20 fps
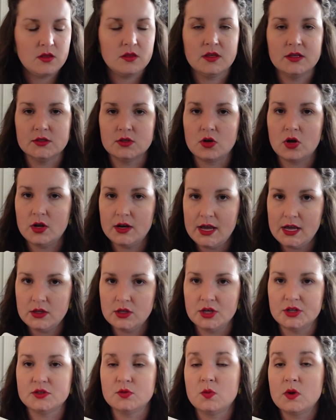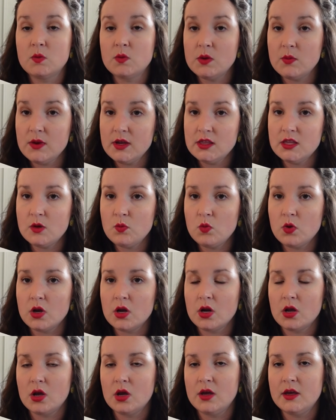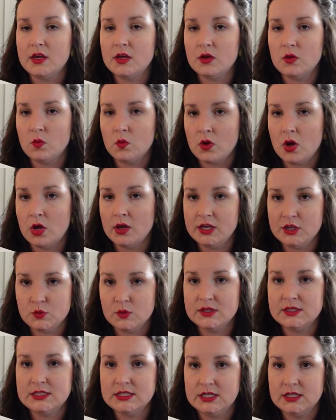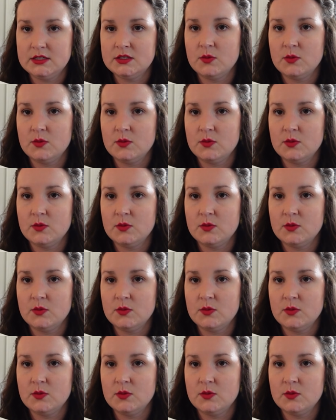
These are called eighth notes. When we read them, we're going to call each one T.